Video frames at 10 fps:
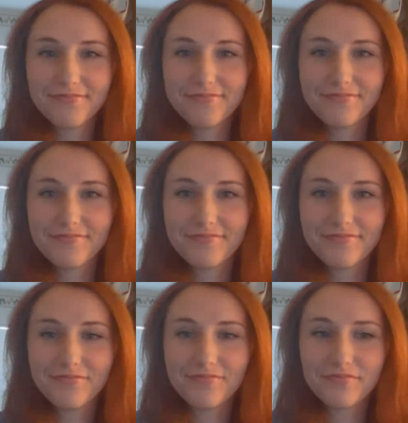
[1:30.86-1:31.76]

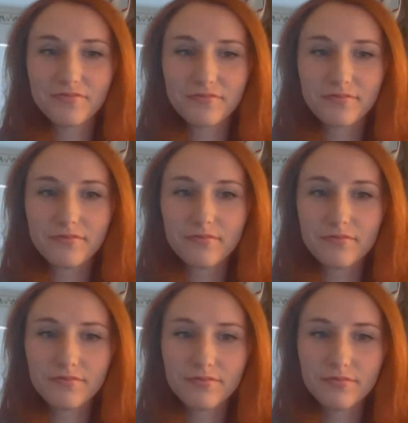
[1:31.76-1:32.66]

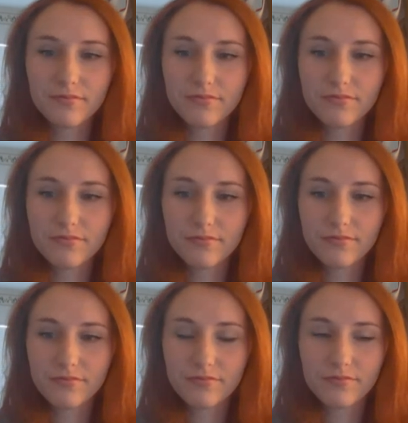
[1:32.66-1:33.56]

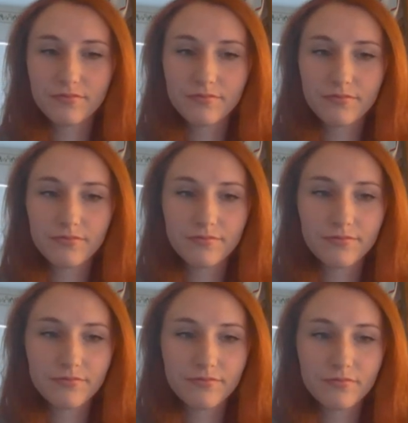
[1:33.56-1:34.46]

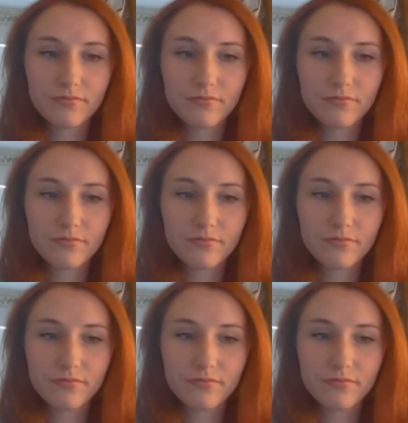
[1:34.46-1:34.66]
This person isn't speaking.